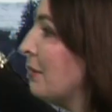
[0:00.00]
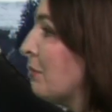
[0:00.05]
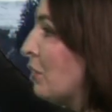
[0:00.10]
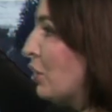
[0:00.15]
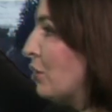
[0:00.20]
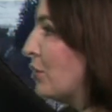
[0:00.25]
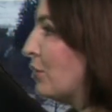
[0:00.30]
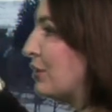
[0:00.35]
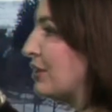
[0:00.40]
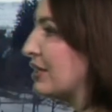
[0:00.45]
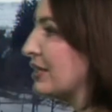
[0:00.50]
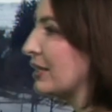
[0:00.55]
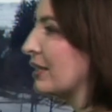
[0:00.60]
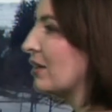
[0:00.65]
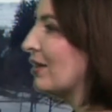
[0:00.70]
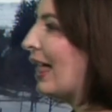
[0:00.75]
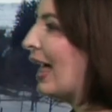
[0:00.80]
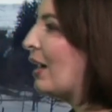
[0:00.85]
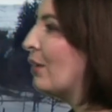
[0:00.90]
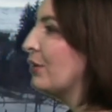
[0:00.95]
but you notice the
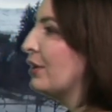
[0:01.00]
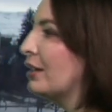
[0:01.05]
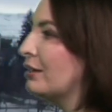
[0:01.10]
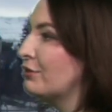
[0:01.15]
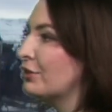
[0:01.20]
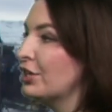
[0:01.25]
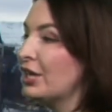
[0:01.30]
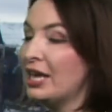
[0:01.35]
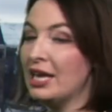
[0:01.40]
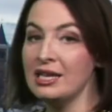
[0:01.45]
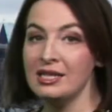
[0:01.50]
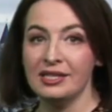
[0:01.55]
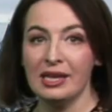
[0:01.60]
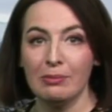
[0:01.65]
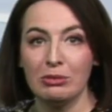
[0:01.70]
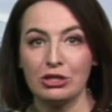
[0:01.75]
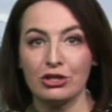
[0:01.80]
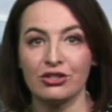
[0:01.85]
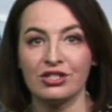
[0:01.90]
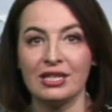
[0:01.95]
cloud cover.
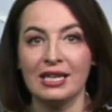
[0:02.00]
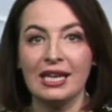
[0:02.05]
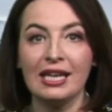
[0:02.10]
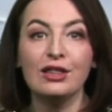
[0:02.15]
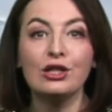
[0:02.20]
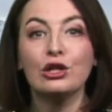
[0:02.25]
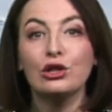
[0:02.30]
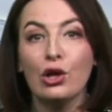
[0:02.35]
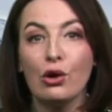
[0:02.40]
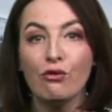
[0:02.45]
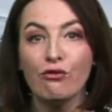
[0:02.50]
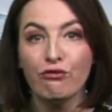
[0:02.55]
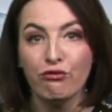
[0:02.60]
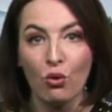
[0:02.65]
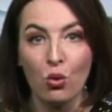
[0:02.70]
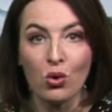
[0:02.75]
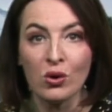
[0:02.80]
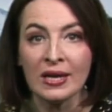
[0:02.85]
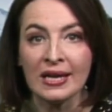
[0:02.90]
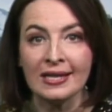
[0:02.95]
Temperatures sitting in the low
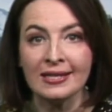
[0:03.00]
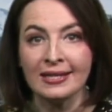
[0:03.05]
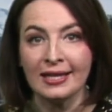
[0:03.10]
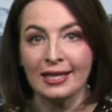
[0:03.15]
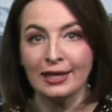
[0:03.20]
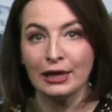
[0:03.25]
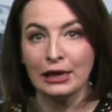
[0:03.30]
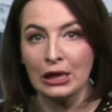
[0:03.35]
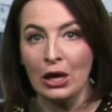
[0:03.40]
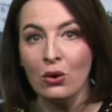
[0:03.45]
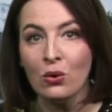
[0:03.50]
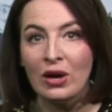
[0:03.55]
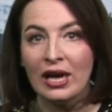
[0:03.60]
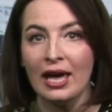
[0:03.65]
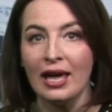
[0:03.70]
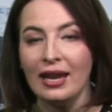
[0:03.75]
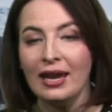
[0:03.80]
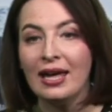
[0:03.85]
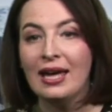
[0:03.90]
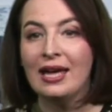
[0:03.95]
40s in
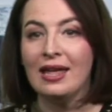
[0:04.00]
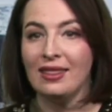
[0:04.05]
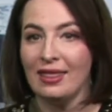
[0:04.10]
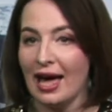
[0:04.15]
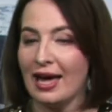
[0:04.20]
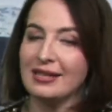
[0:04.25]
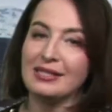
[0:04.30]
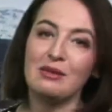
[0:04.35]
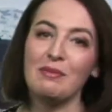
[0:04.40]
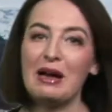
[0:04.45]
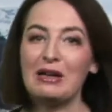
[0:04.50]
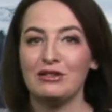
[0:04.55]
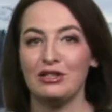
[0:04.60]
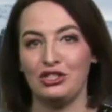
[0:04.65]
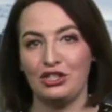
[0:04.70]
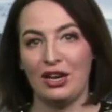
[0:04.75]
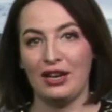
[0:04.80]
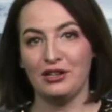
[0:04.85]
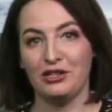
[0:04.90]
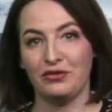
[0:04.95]
Logan. That is about
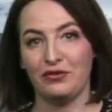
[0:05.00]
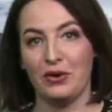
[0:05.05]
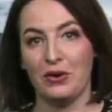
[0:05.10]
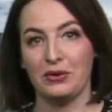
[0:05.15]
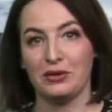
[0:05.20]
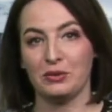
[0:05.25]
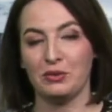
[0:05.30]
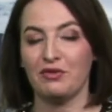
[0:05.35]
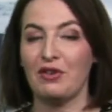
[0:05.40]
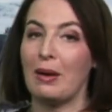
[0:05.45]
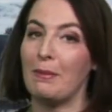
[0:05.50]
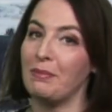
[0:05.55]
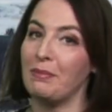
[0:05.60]
to change, folks. We've got